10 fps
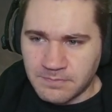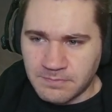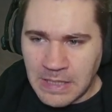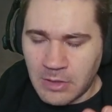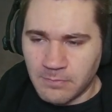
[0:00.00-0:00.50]

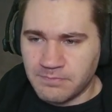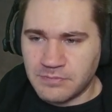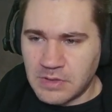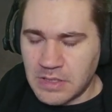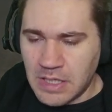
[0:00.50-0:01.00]
Now,
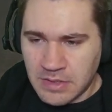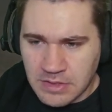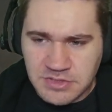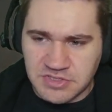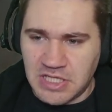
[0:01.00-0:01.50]
in
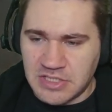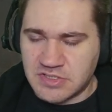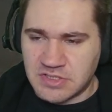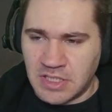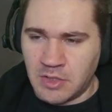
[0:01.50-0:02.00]
this case,
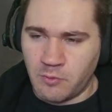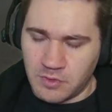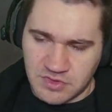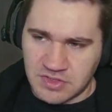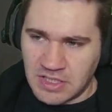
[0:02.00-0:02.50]
it kind of
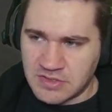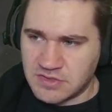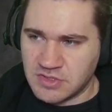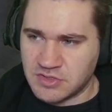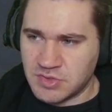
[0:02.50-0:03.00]
works against
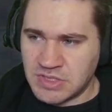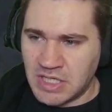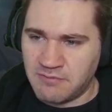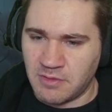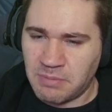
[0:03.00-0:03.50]
it because there's not
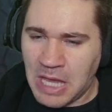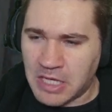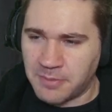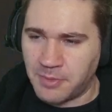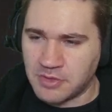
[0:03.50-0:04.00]
even a
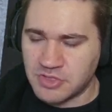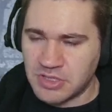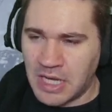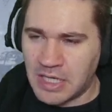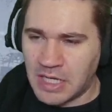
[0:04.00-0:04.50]
pack-a-punch, and
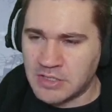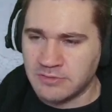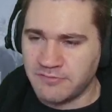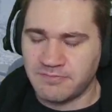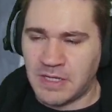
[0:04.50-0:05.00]
I
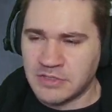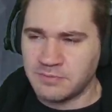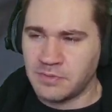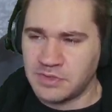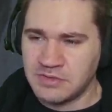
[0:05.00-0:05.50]
do
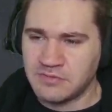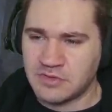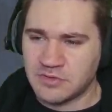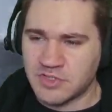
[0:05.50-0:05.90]
believe that there's